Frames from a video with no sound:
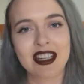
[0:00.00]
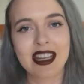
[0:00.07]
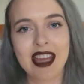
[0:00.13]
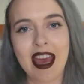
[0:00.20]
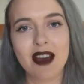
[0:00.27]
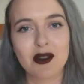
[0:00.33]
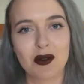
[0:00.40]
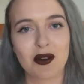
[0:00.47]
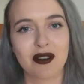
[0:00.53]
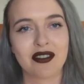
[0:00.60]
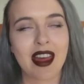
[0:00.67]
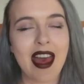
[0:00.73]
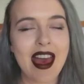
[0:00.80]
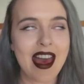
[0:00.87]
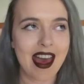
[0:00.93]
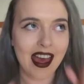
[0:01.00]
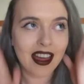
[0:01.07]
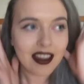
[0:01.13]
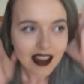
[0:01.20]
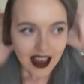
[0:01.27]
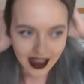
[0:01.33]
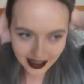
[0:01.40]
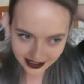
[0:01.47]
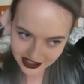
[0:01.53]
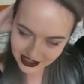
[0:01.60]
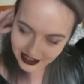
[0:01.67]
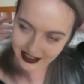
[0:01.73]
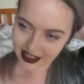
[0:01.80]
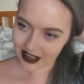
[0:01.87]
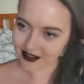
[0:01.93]
get all of the hair actually
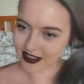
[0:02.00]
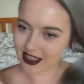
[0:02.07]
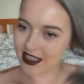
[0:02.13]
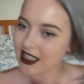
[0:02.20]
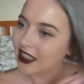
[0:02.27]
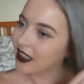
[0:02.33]
covered.